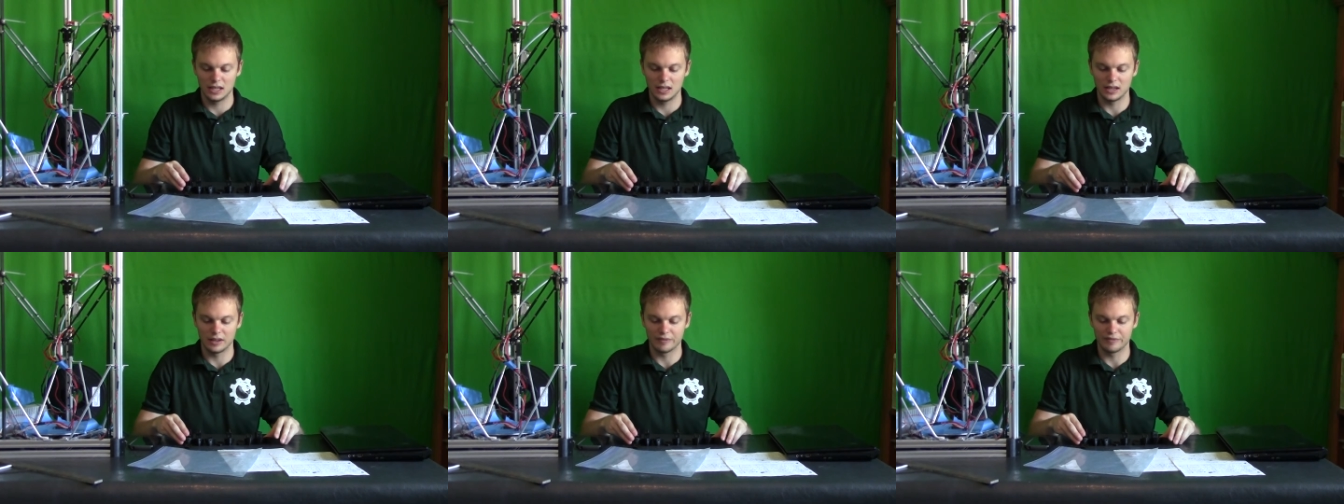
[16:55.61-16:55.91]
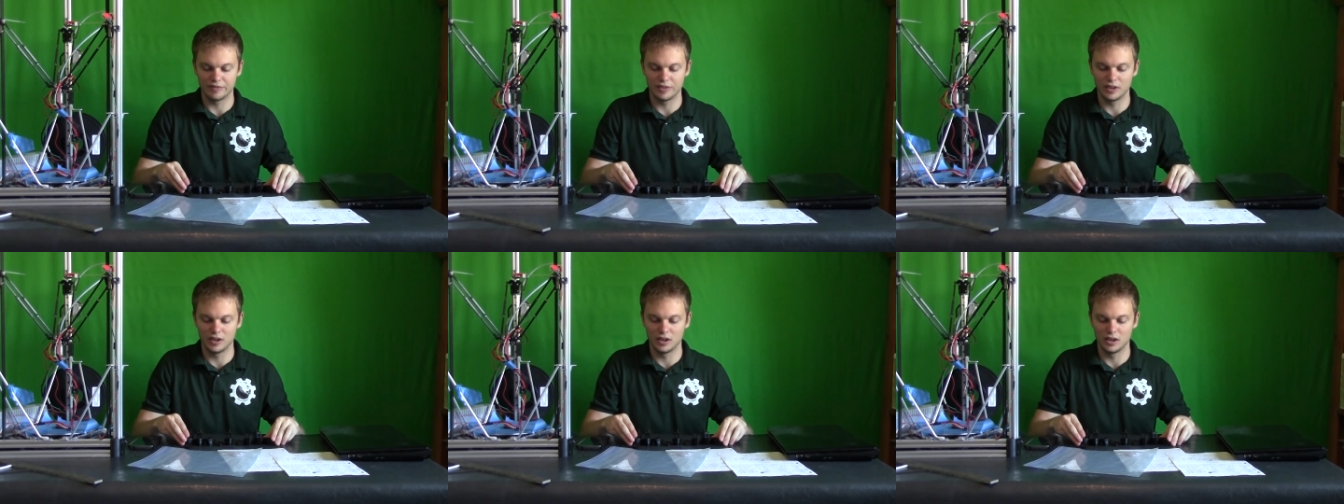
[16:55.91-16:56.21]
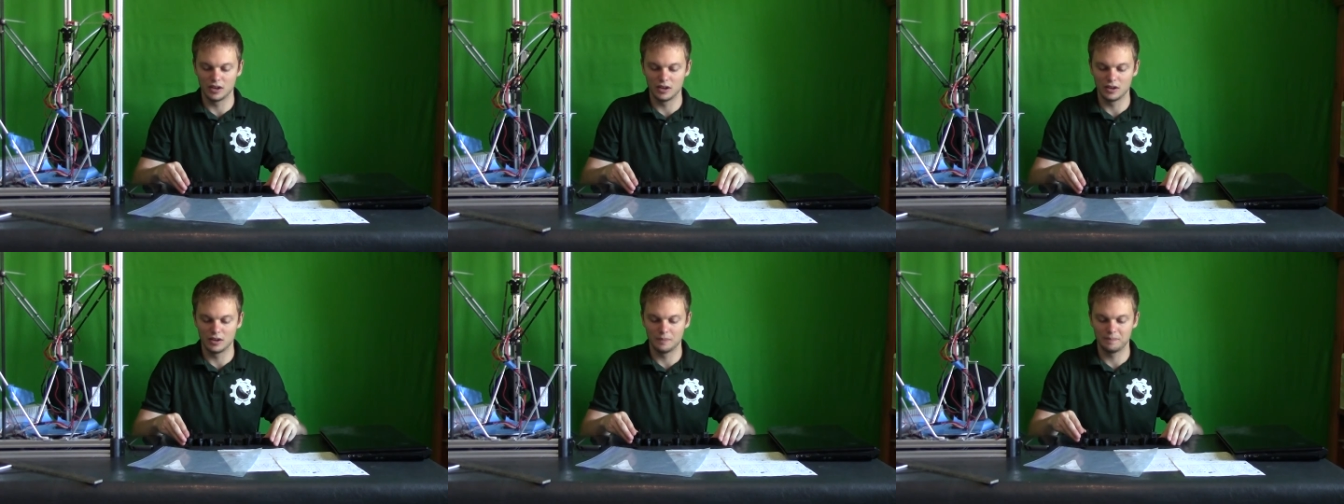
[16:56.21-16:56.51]
if
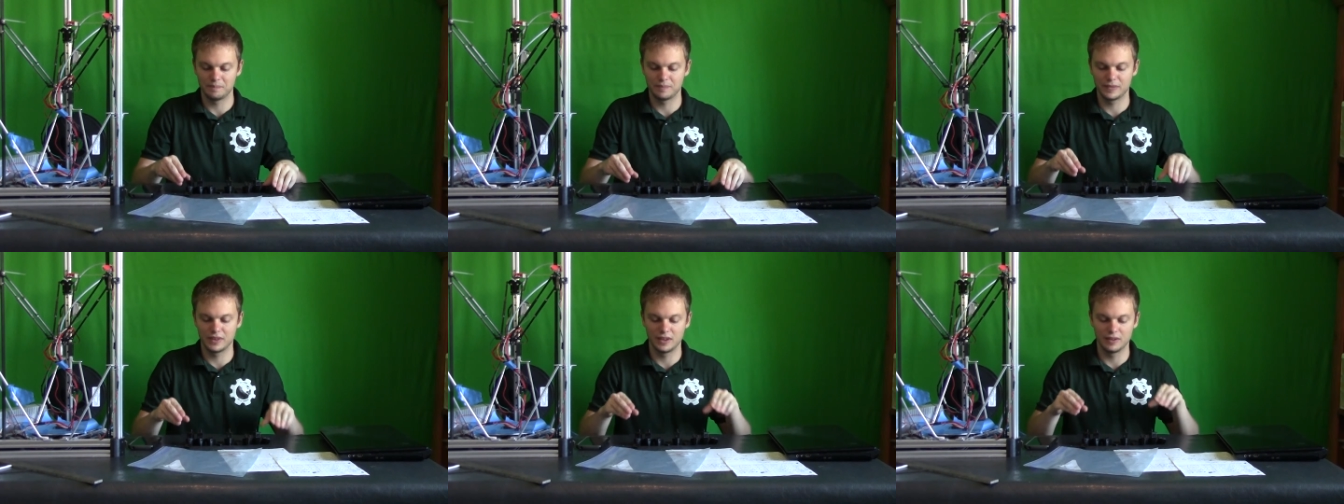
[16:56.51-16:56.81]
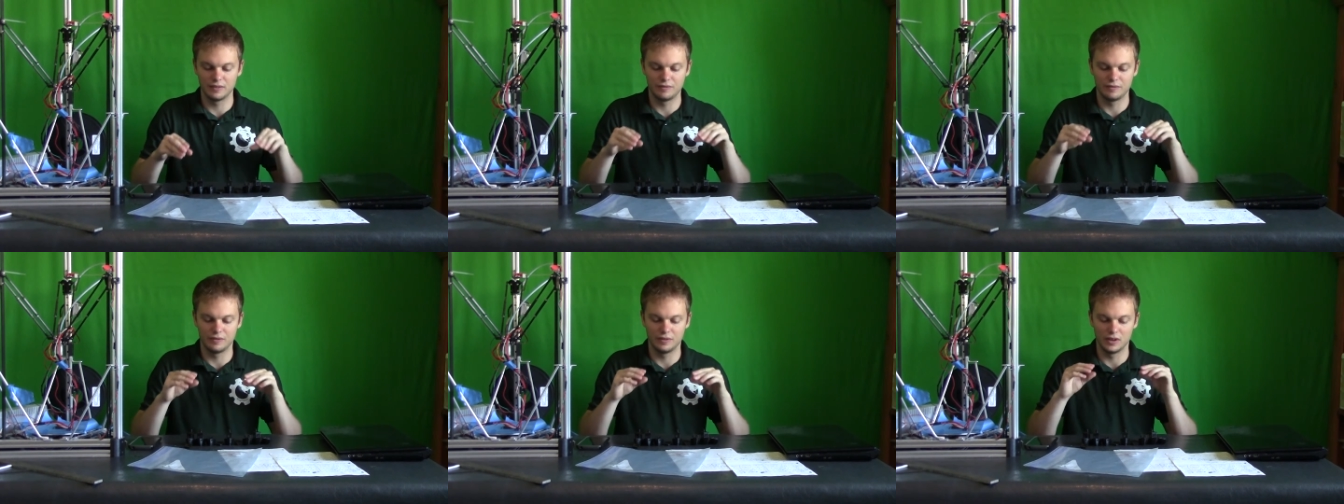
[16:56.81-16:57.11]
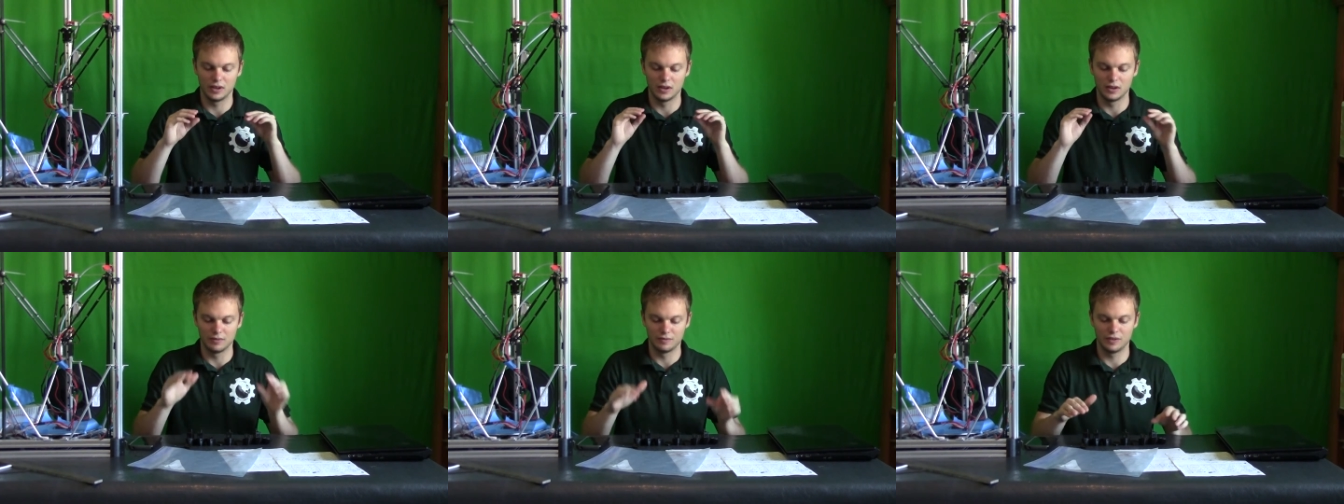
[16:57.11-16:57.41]
the if
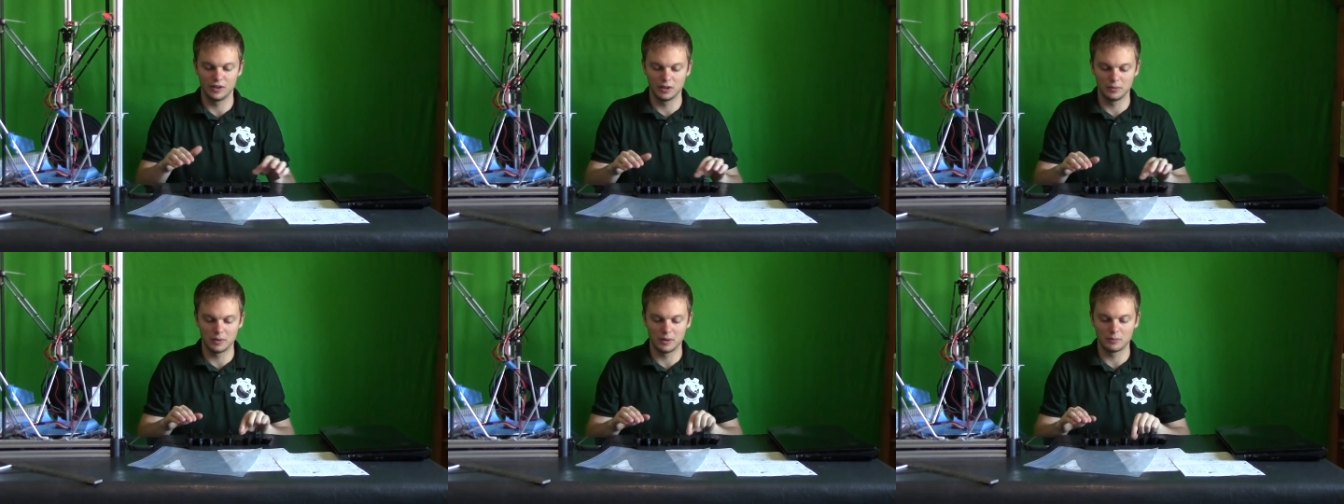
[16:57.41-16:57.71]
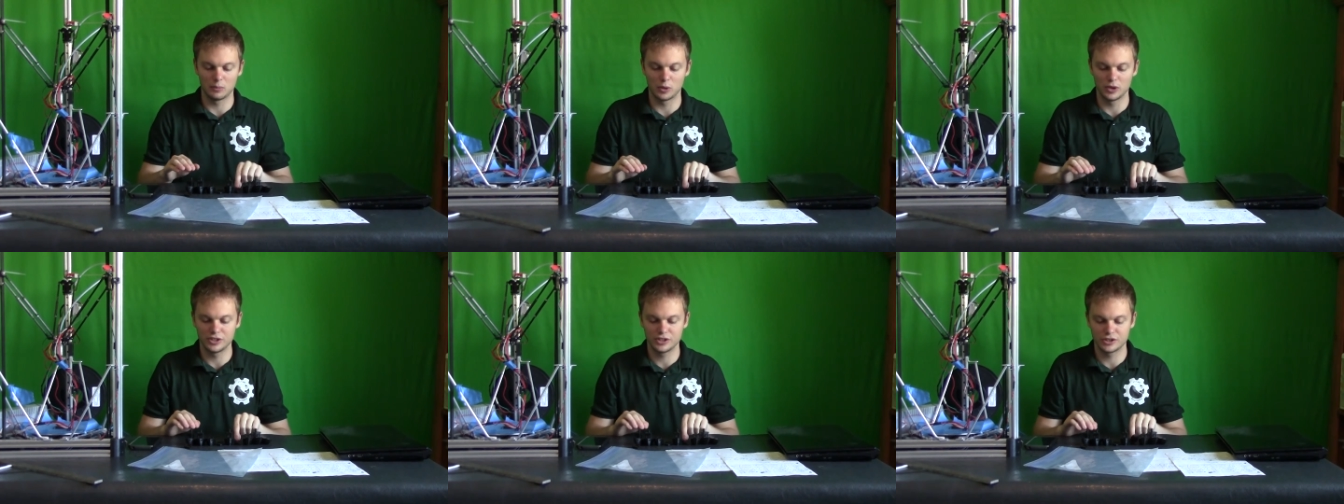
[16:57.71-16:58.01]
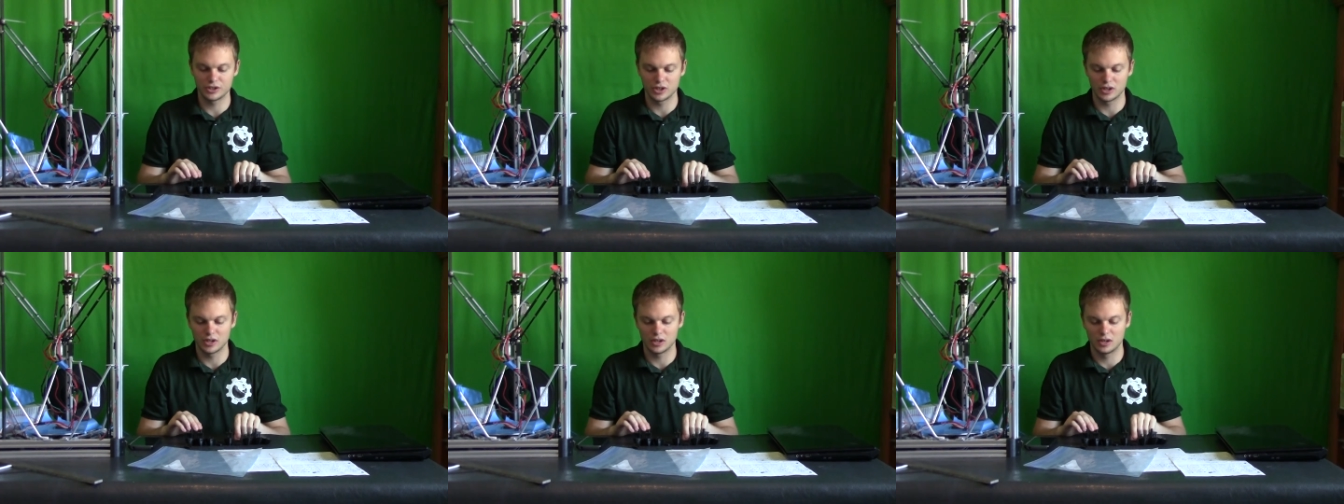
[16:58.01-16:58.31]
uh, filament
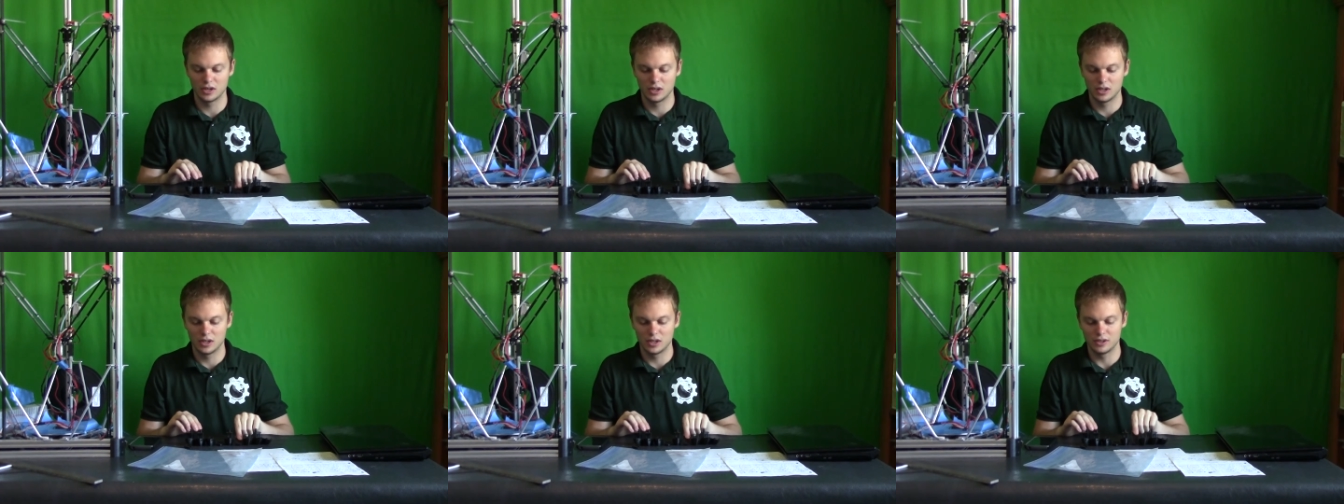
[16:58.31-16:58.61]
moisture